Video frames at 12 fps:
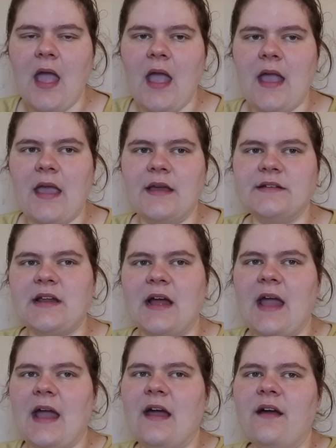And I
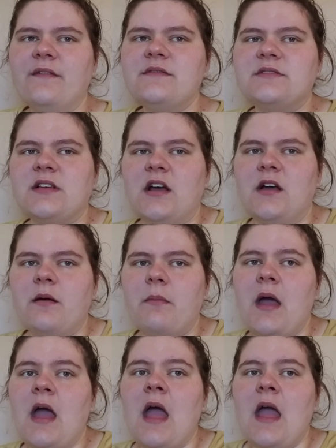have
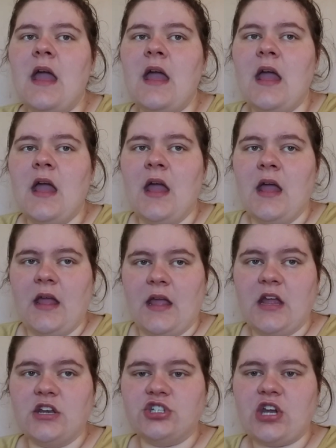some
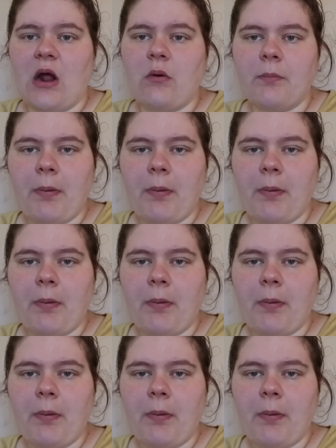in-shower